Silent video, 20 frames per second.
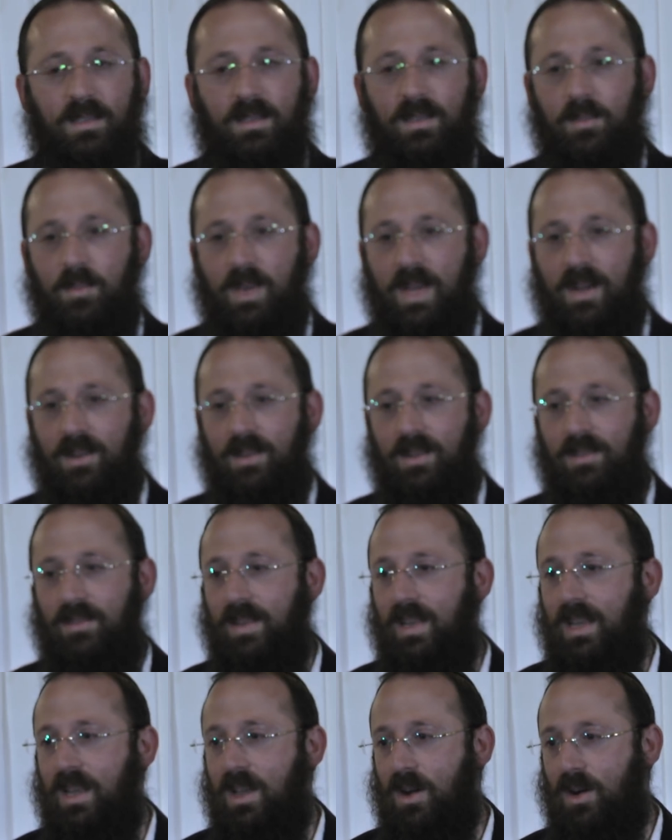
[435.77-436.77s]
the merit of
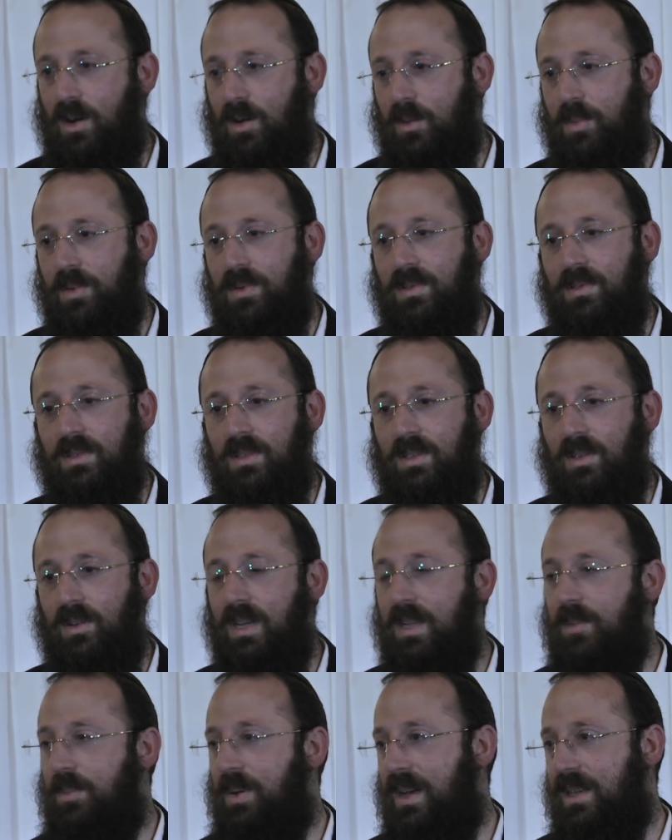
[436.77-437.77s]
any hope or
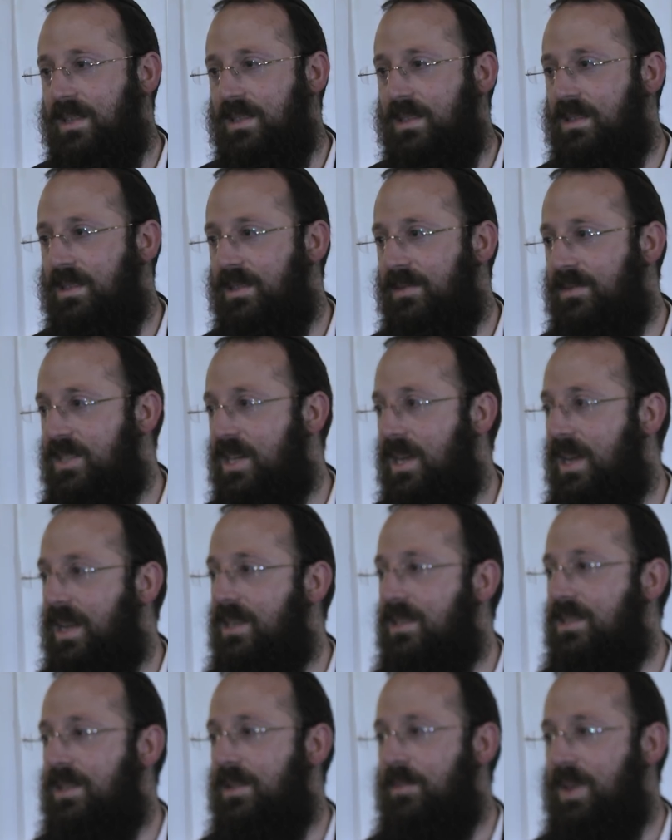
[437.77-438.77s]
any positive
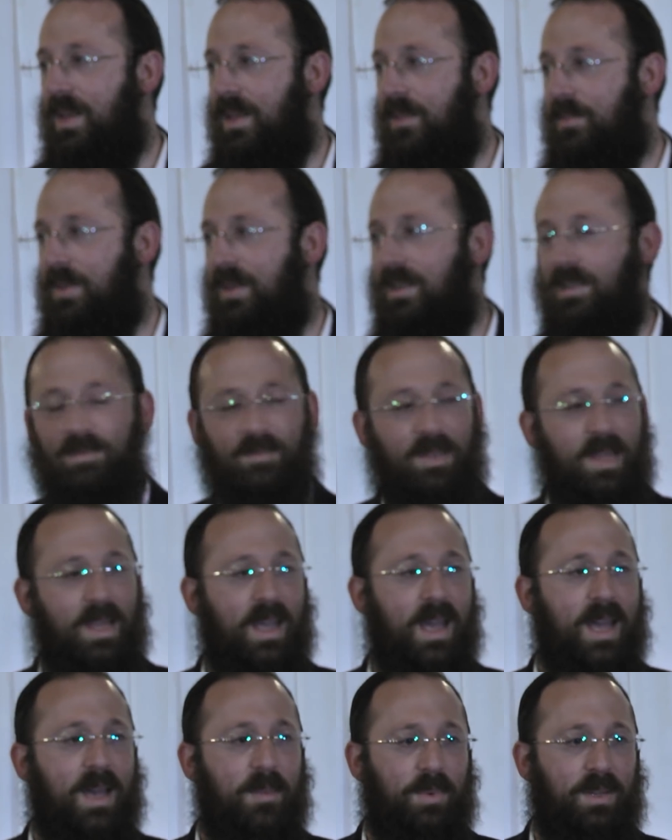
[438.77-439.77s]
change that may
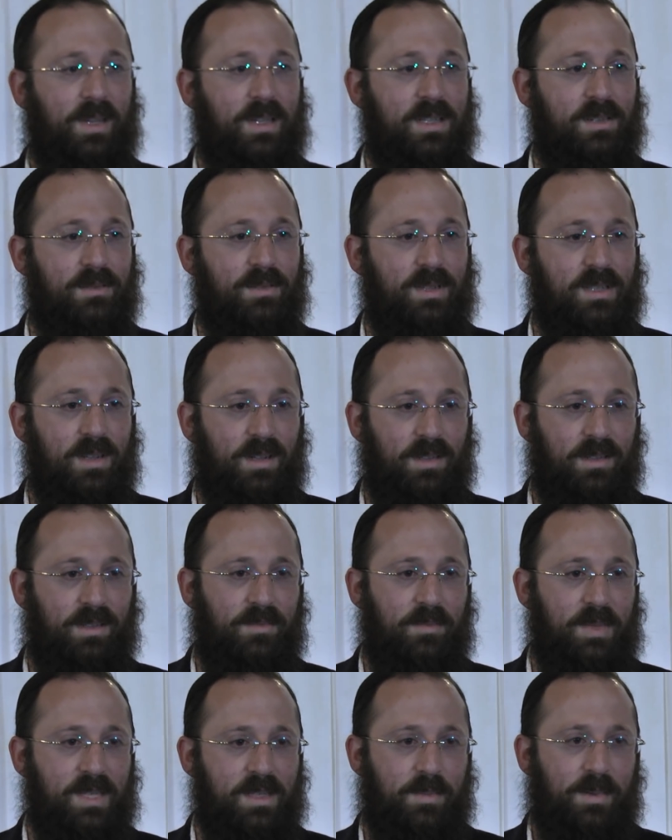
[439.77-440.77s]
happen as a result of
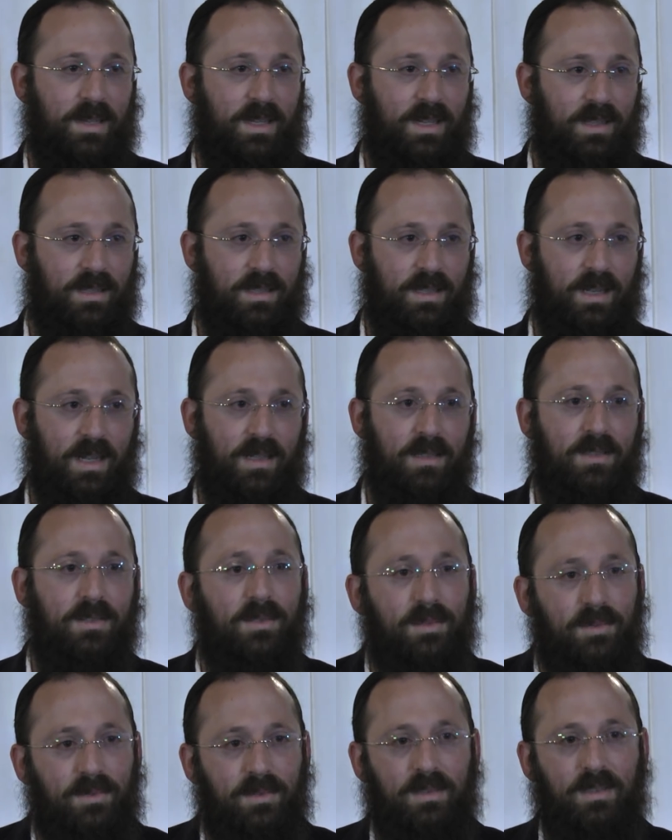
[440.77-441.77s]
me speaking tonight
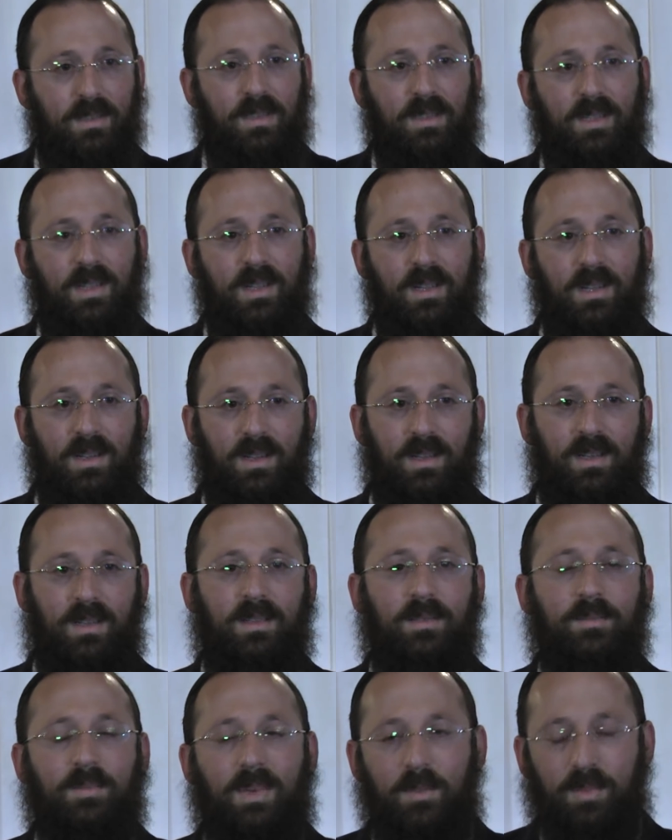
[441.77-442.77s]
to
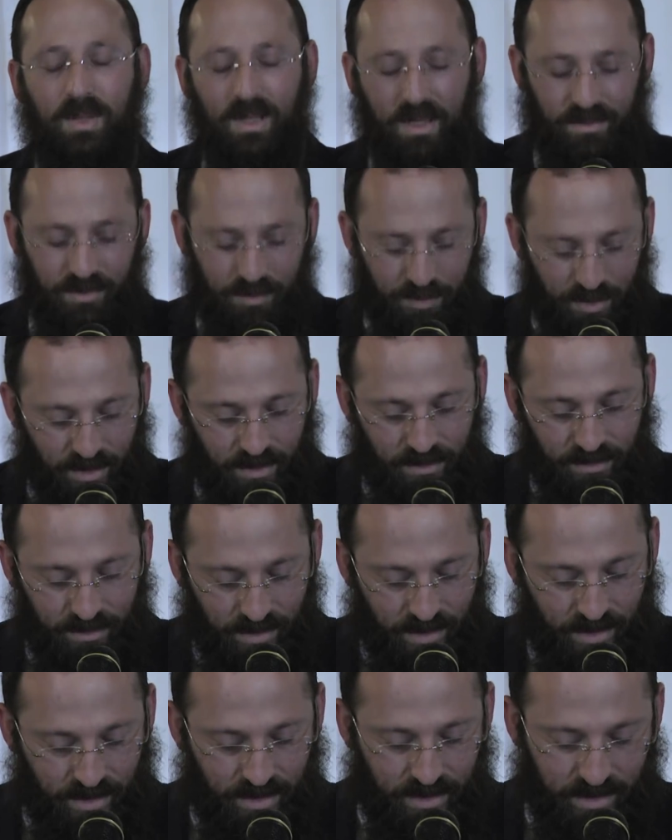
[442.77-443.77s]
my beloved
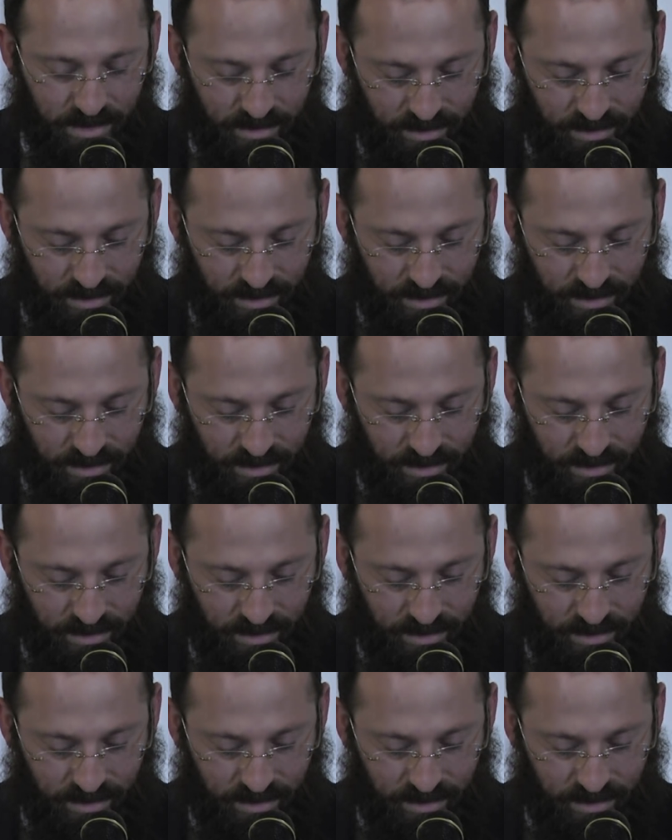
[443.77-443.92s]
brother-in-law,